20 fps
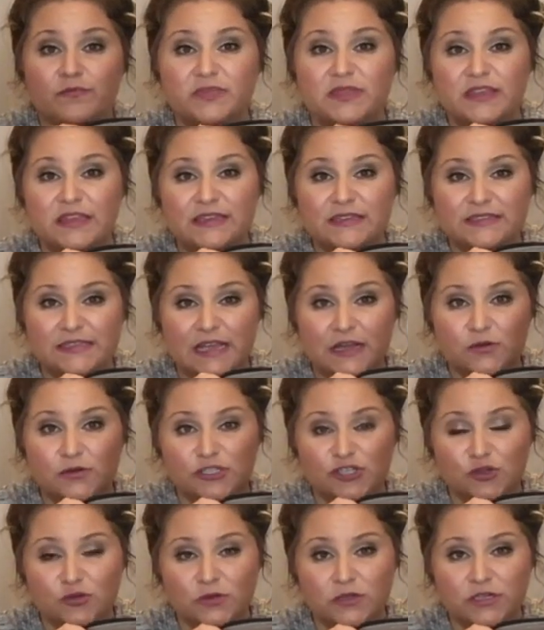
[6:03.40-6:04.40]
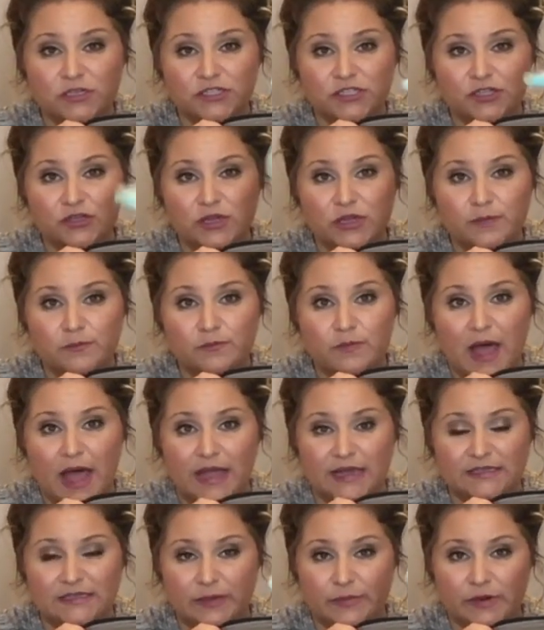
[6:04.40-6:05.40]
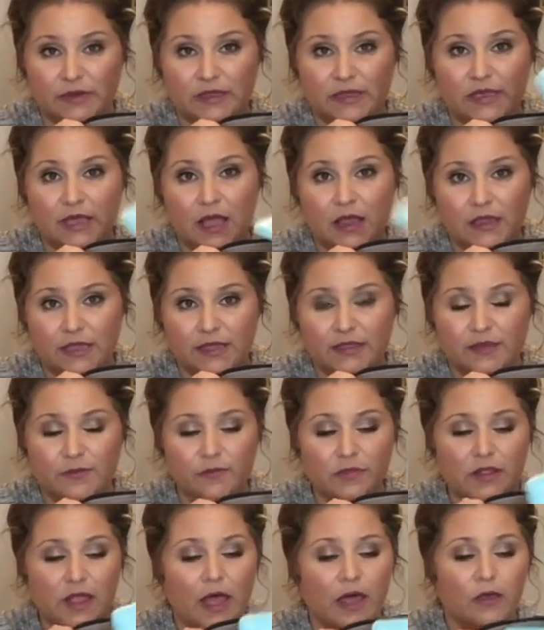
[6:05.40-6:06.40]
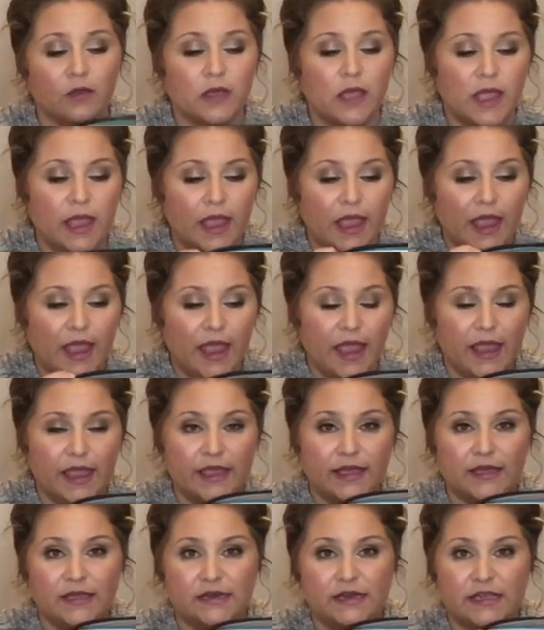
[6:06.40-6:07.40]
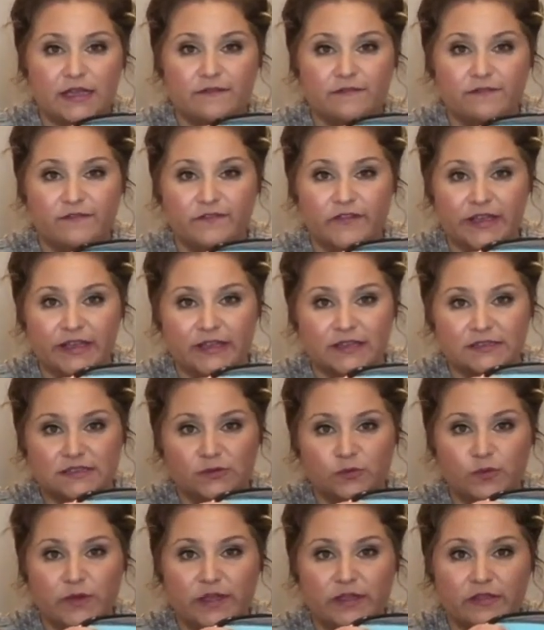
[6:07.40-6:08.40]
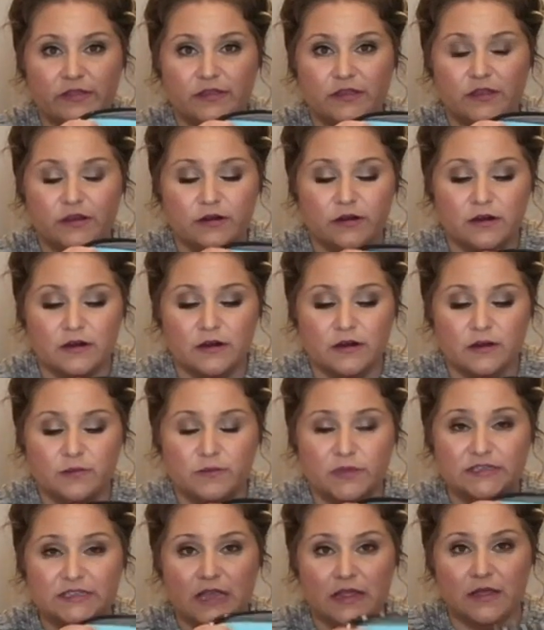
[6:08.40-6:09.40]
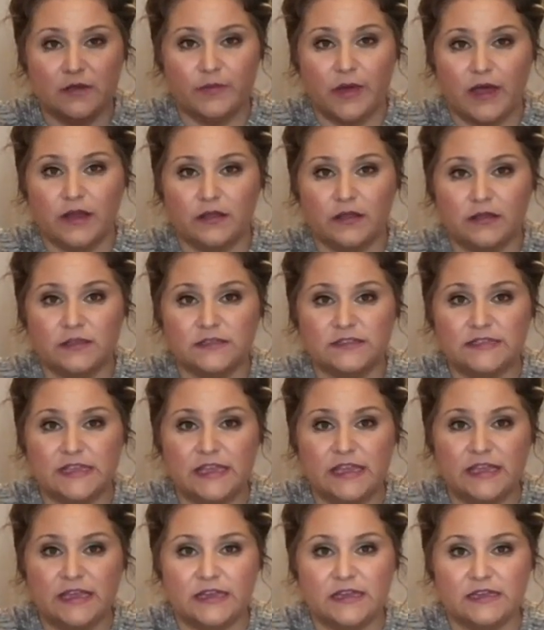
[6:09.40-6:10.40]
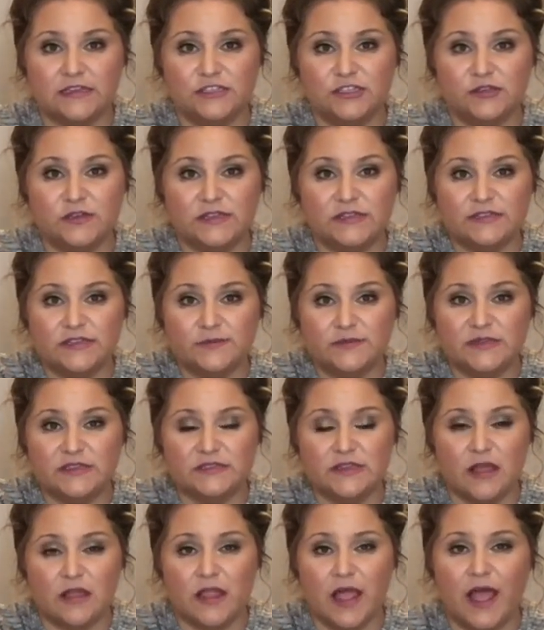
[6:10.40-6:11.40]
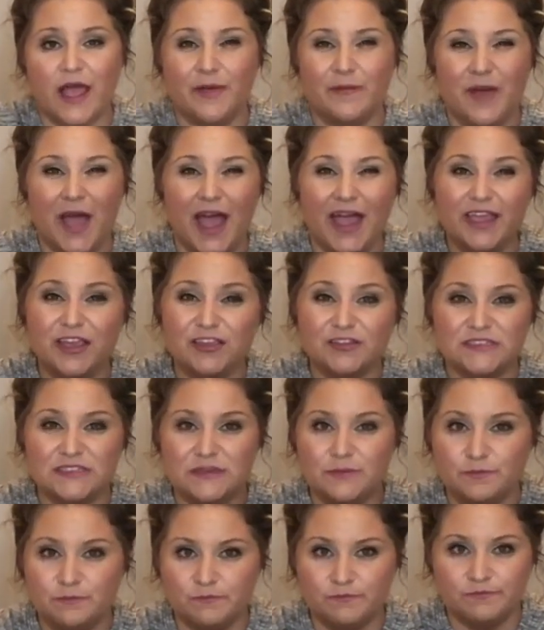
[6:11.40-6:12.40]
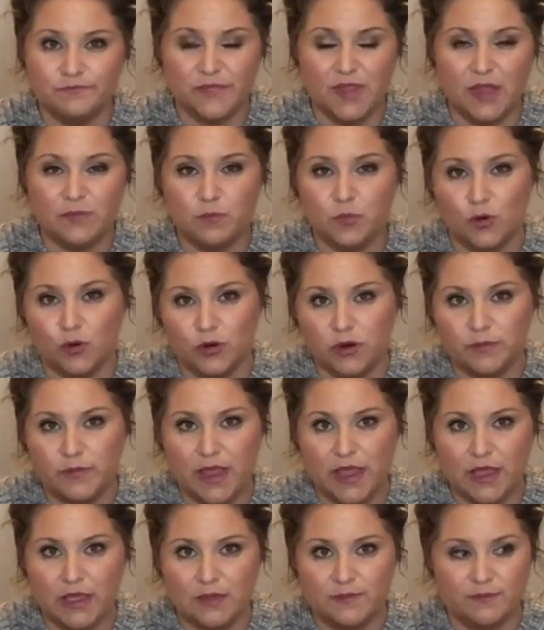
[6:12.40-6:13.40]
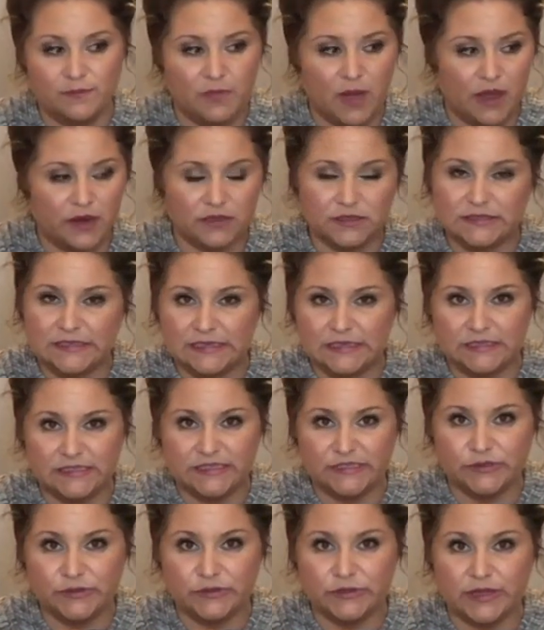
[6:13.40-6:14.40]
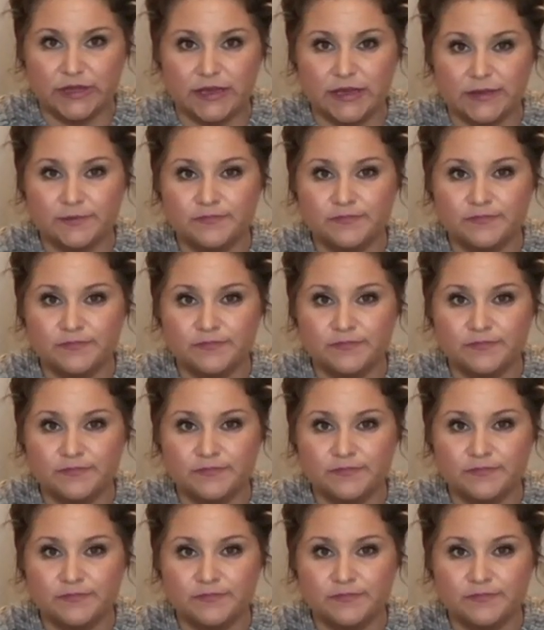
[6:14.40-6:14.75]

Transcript: These sandwich coolers you can buy separately, I'll link them below, and it fits with your Medulla bottles, and you can zip this all up. I used to pour my bottles into the